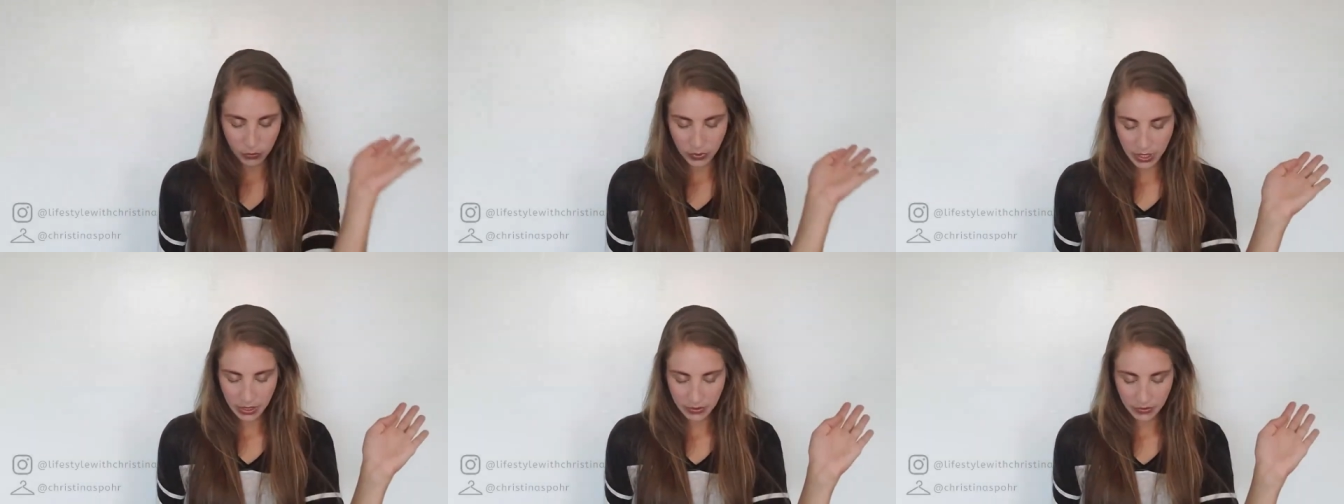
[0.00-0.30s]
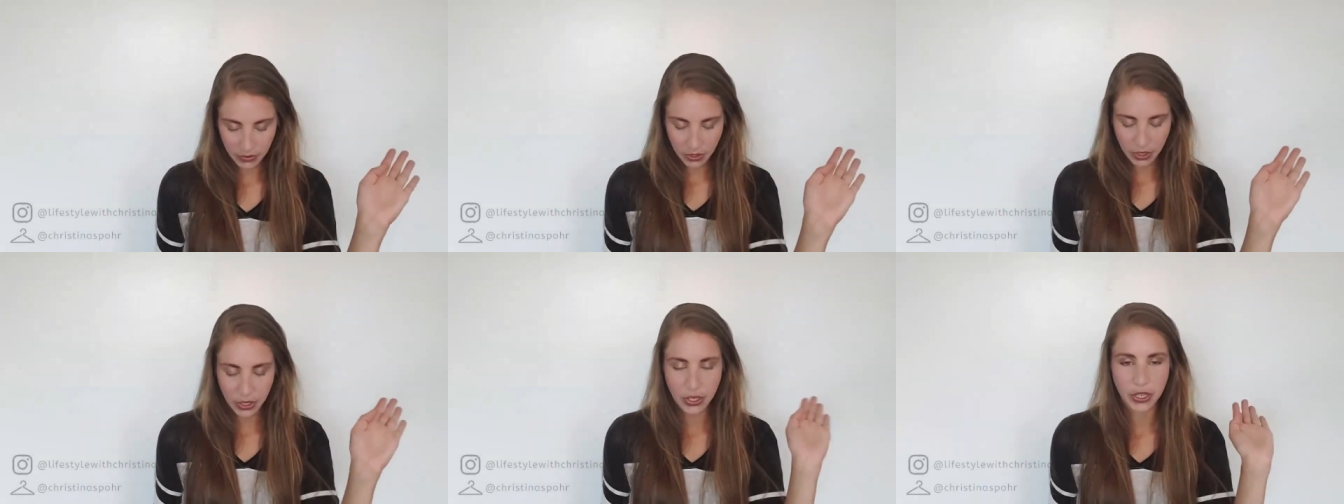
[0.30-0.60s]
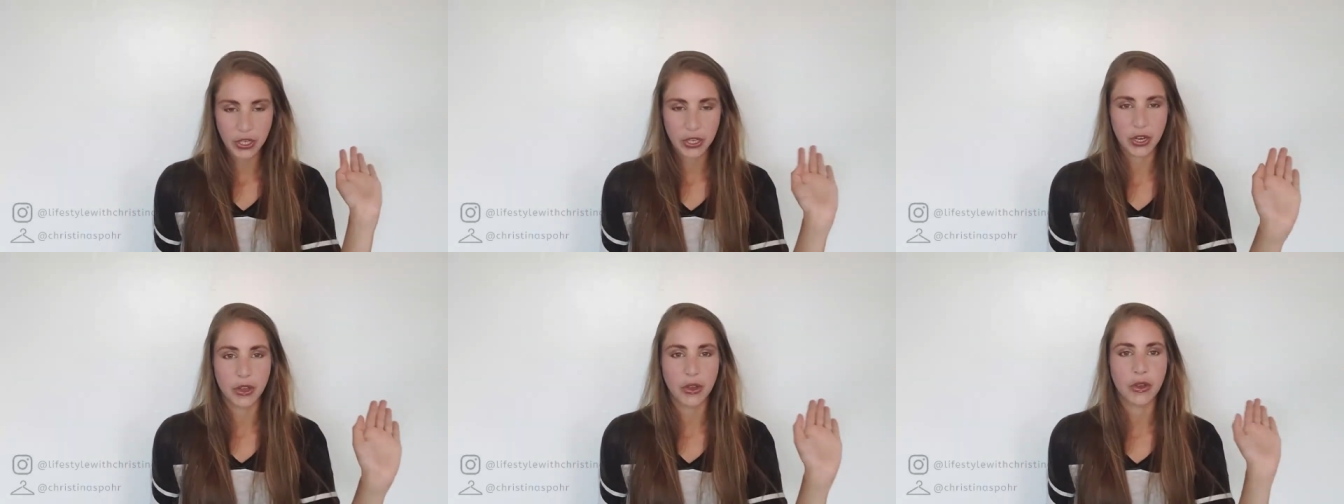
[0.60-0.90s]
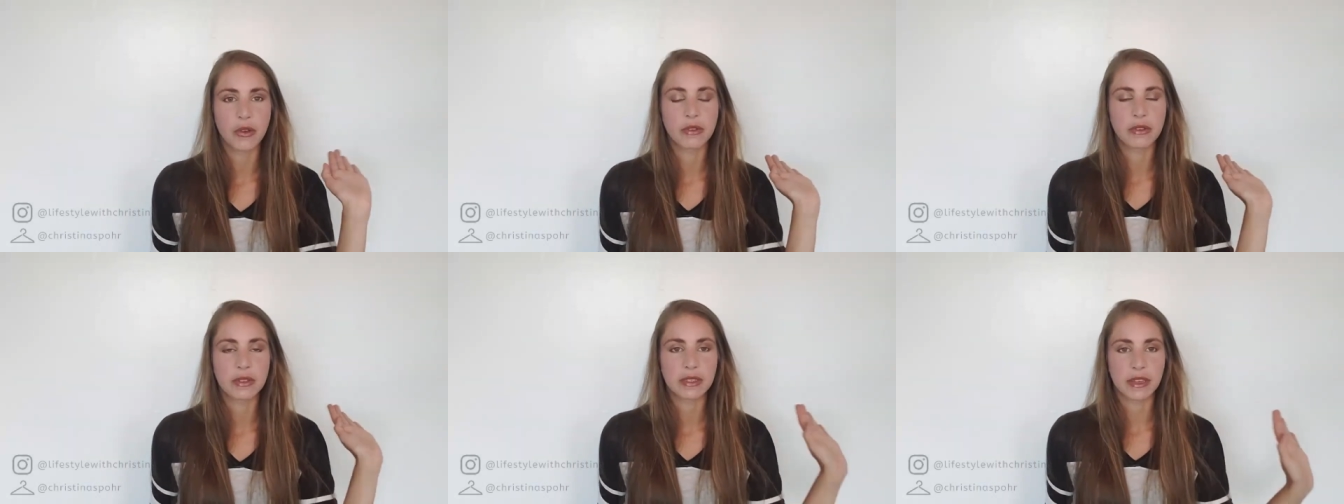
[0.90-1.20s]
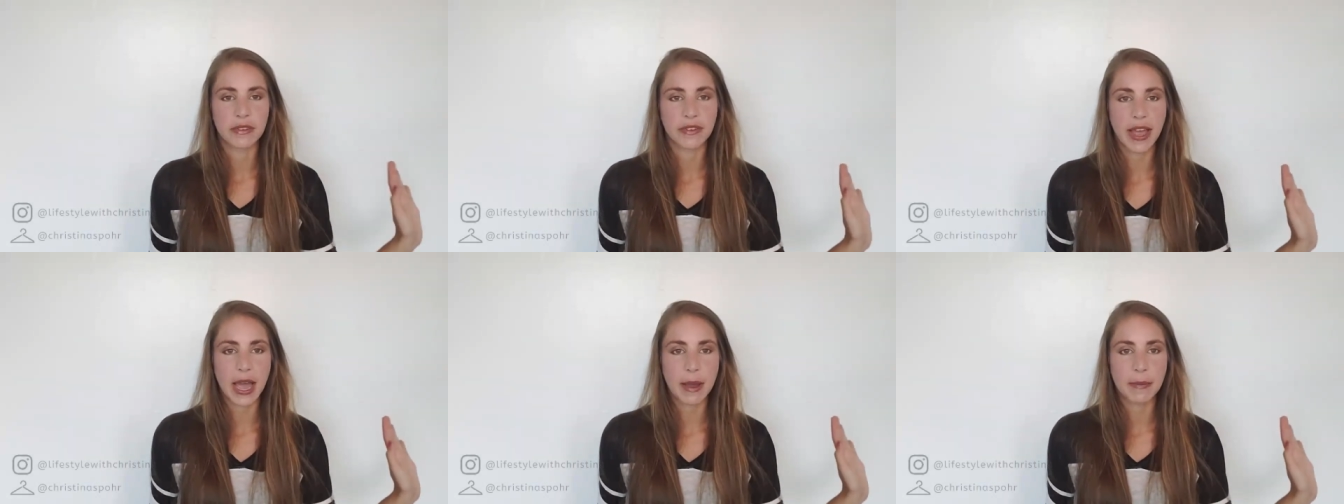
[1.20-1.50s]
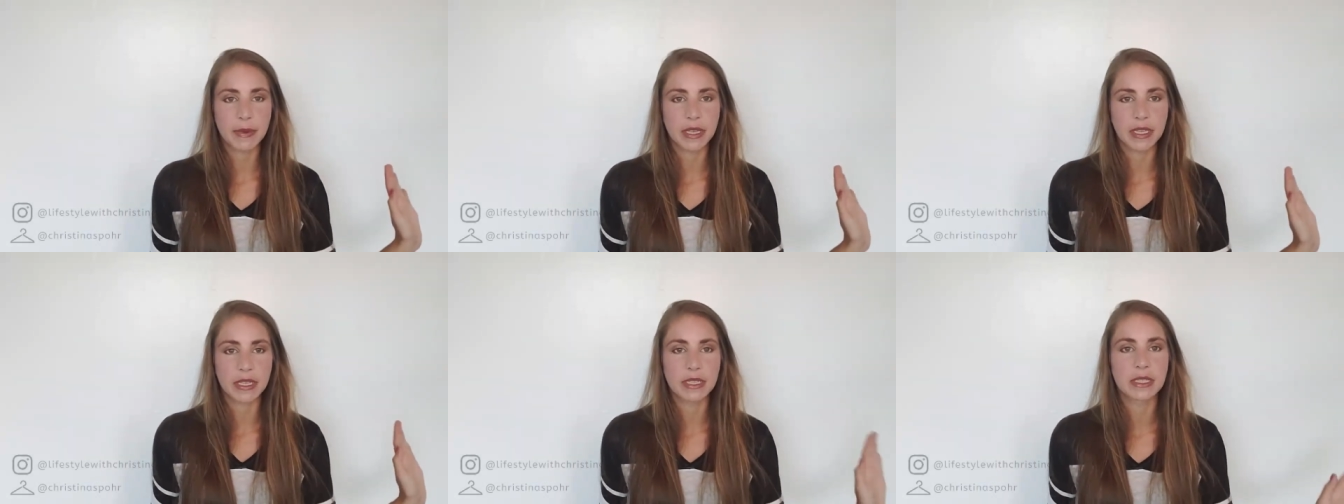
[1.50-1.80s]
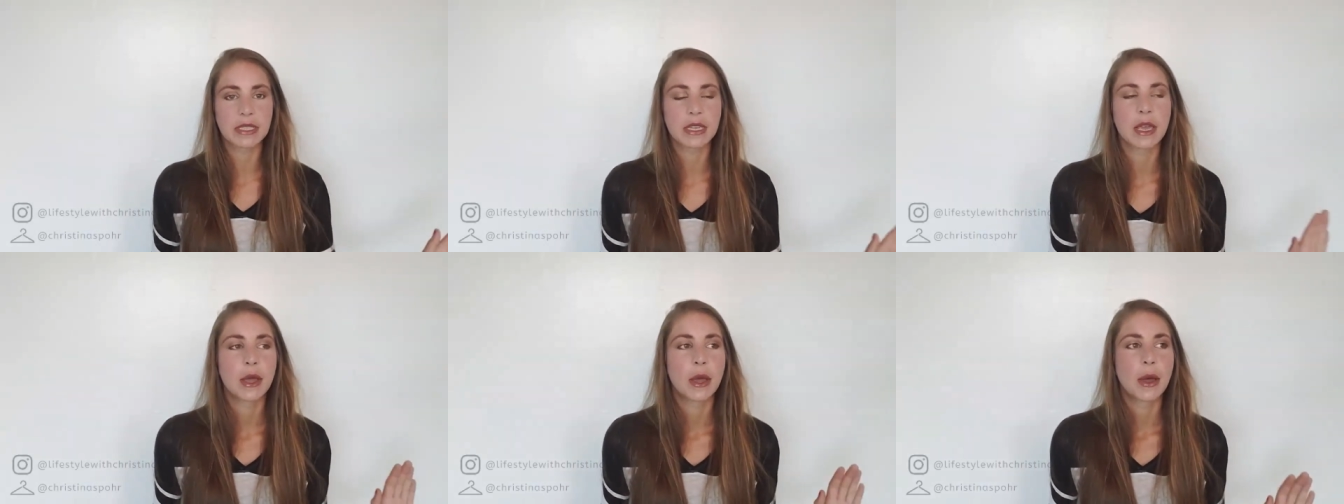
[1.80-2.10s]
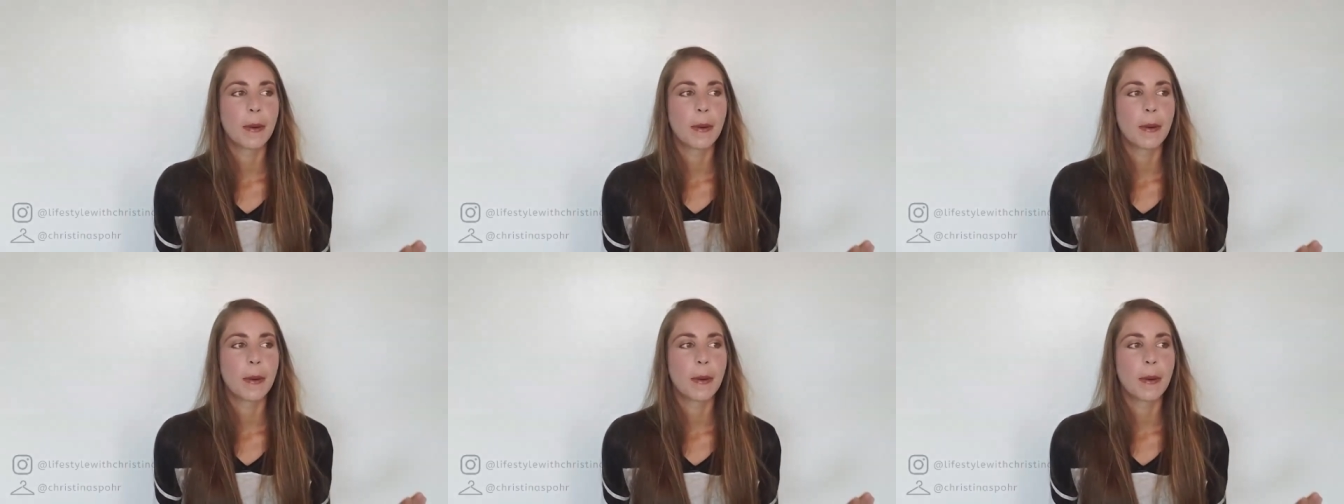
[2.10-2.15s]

whatever, you know, stuff happens.